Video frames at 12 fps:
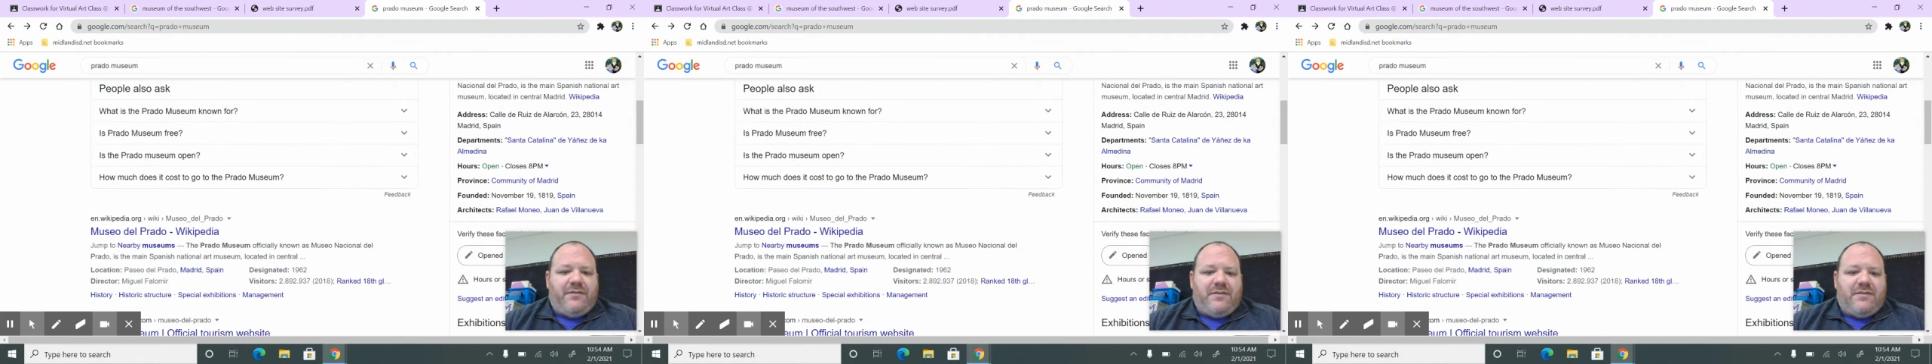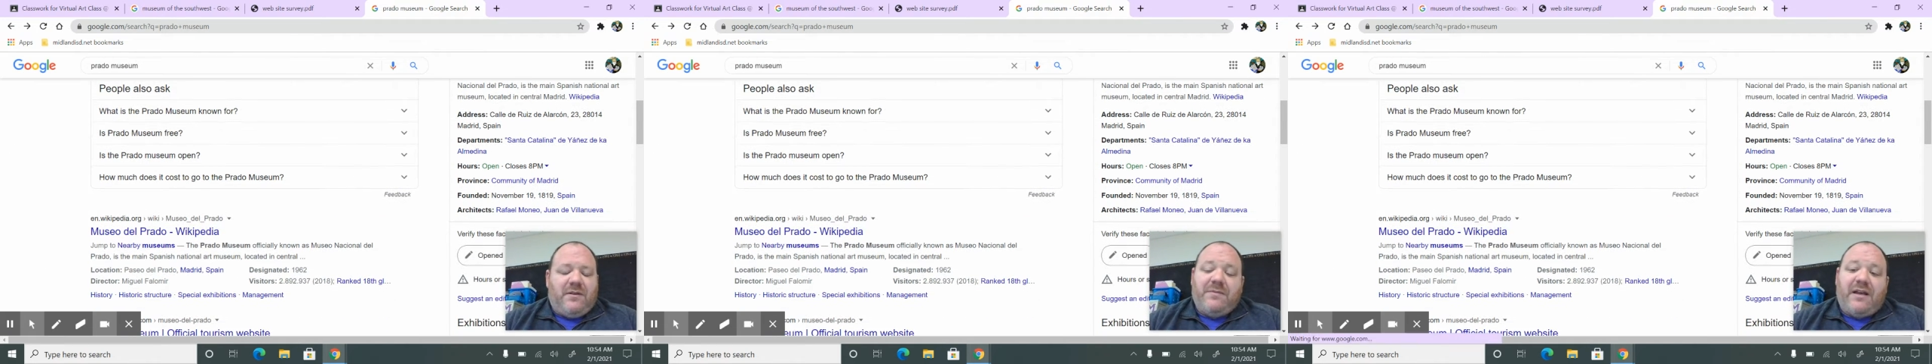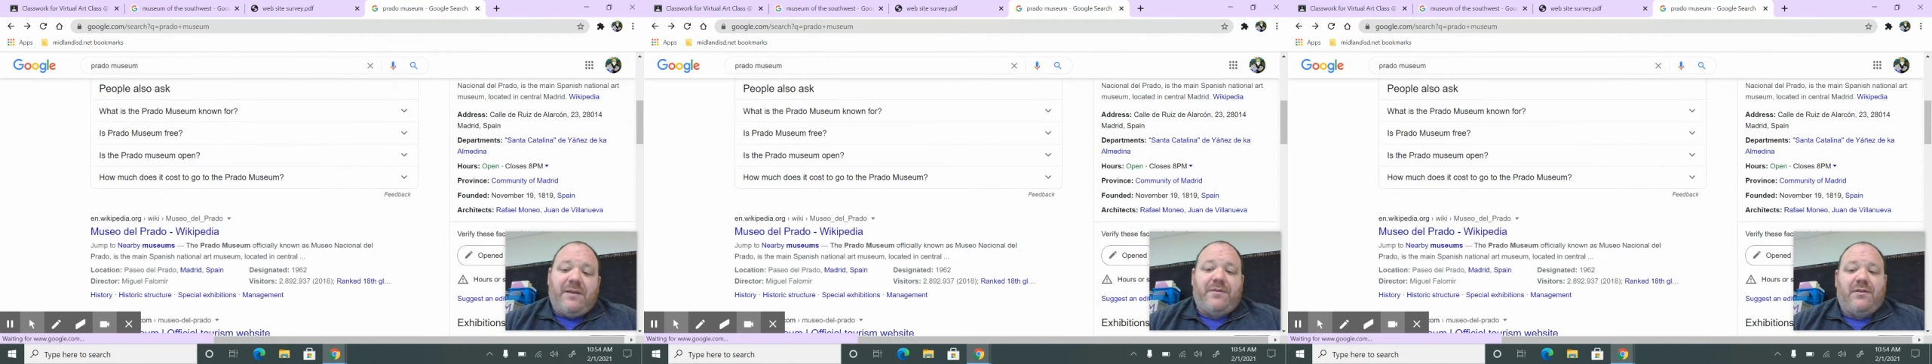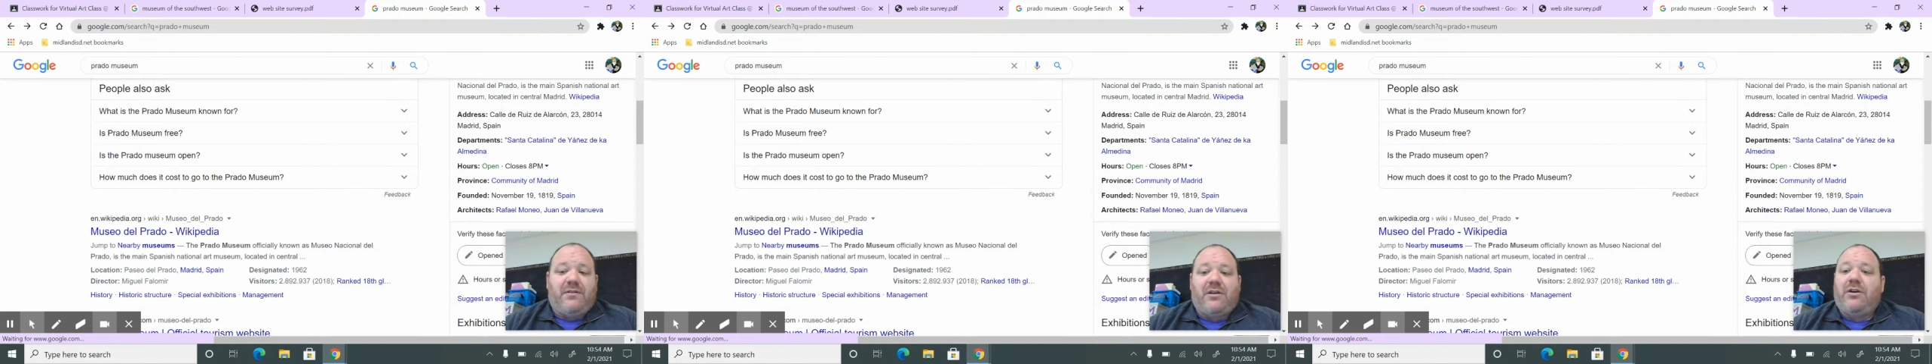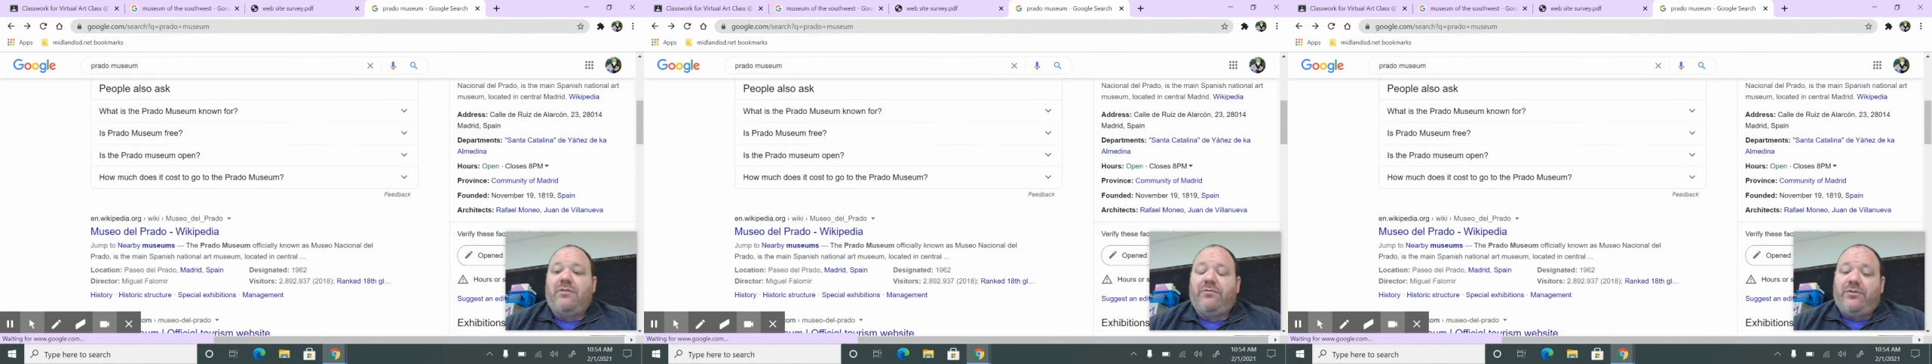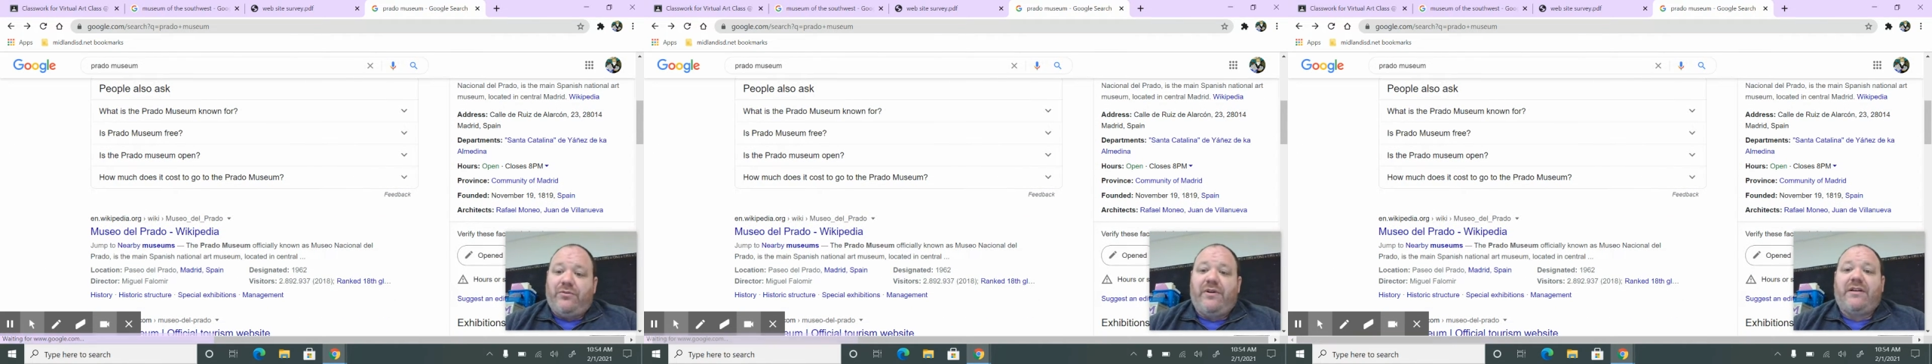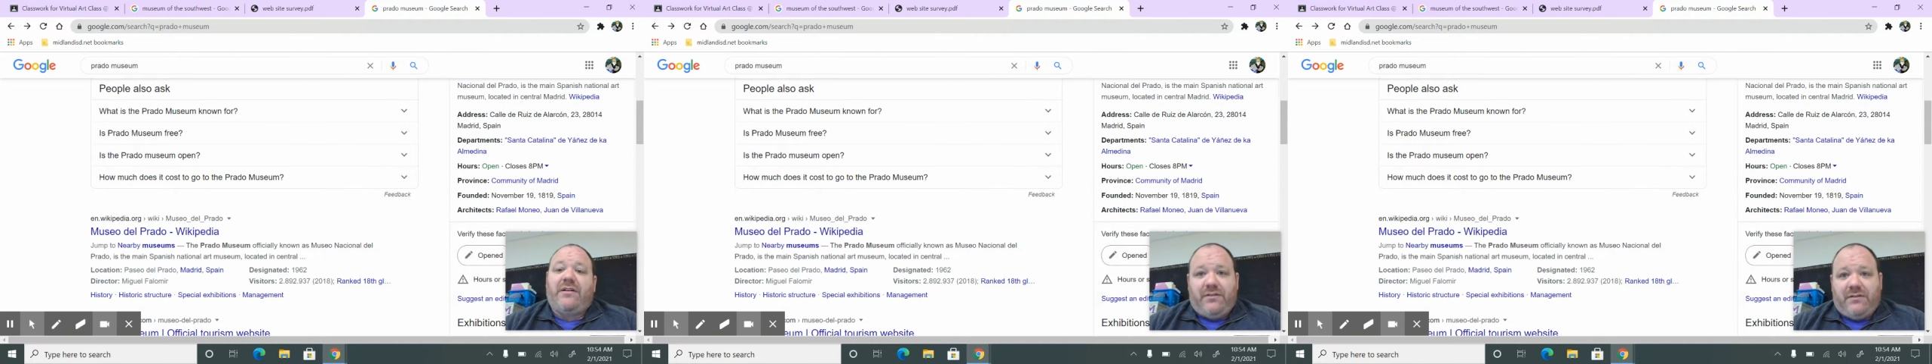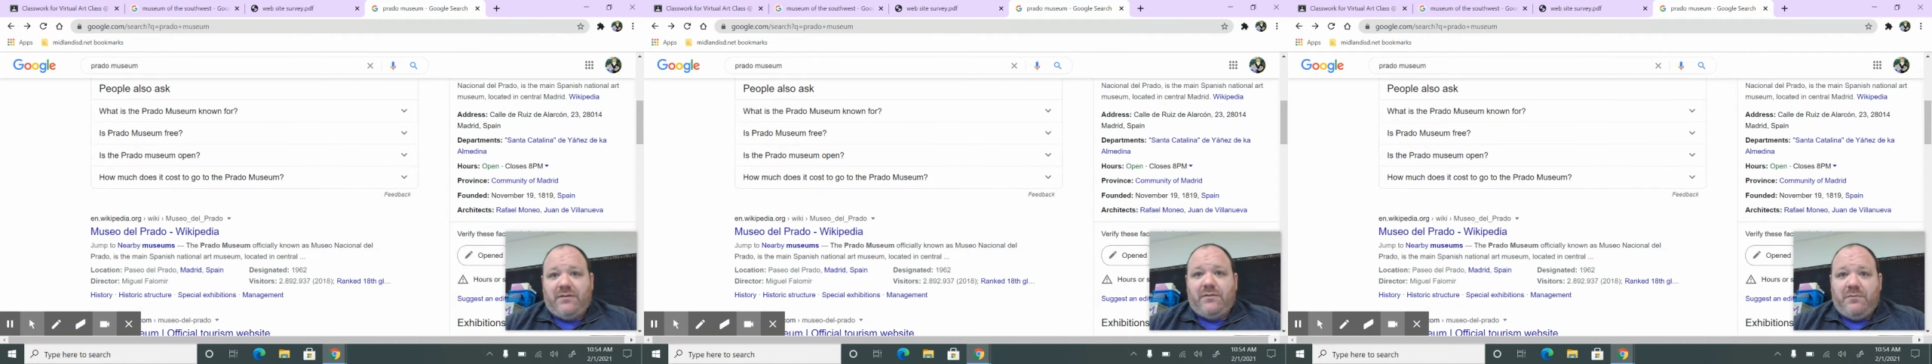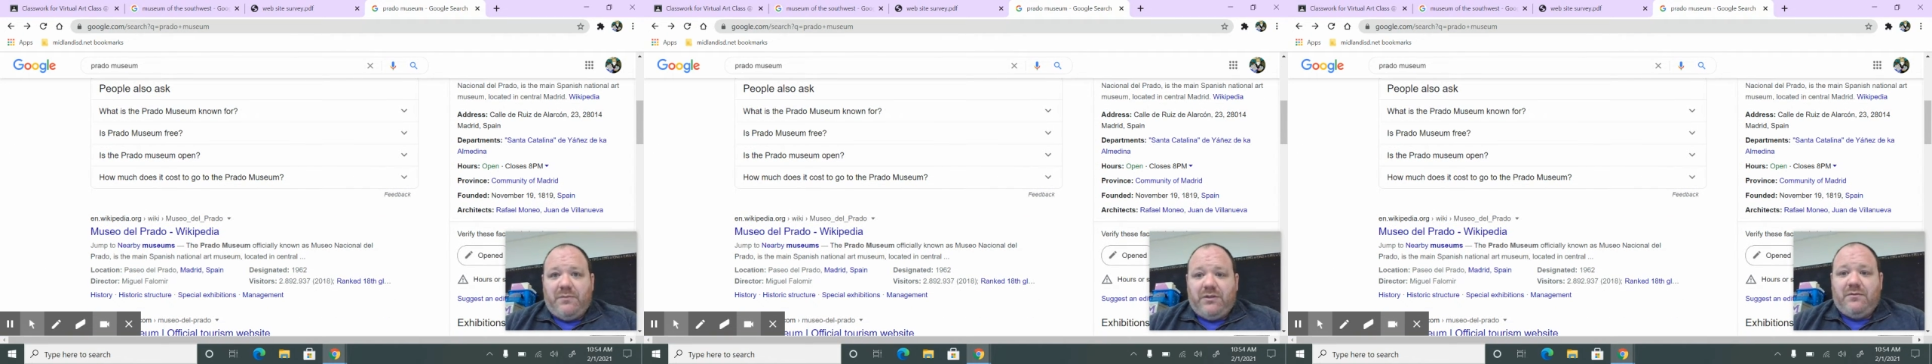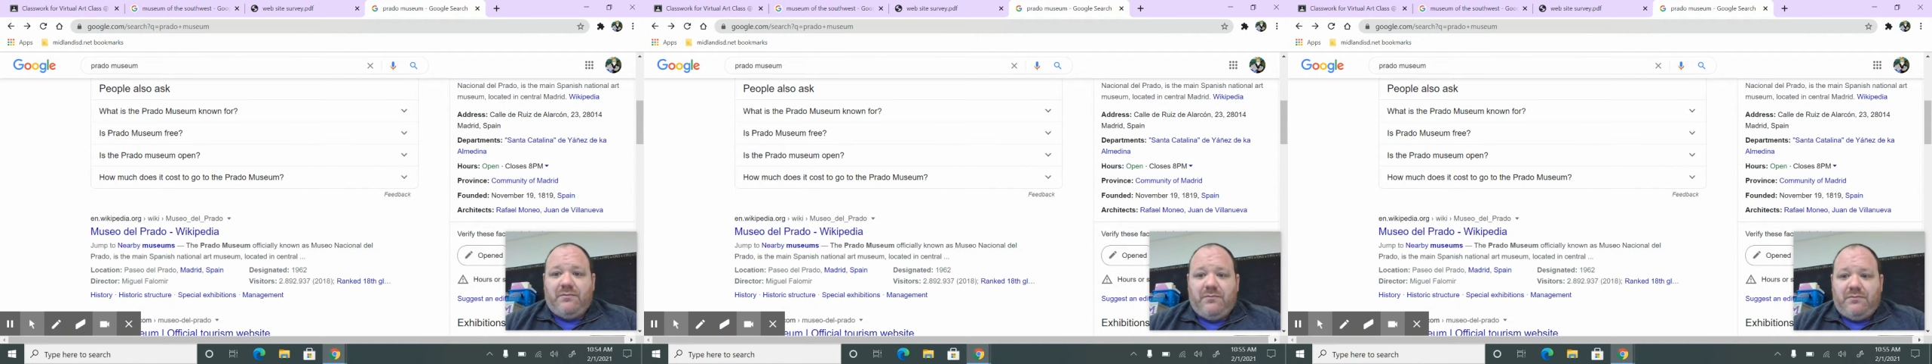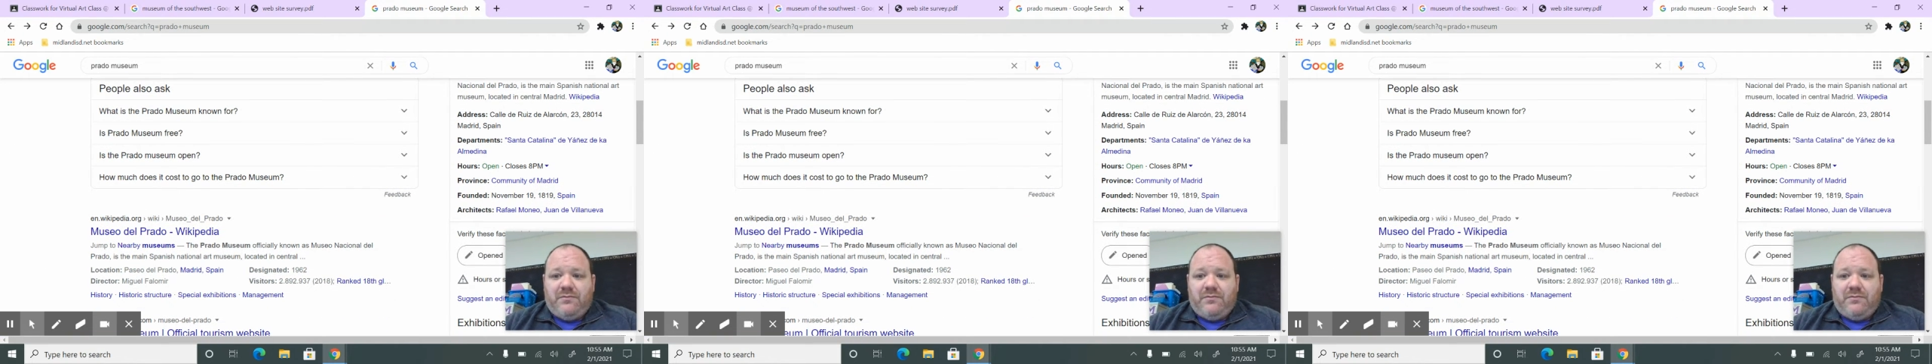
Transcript: Sometimes they'll go directly to the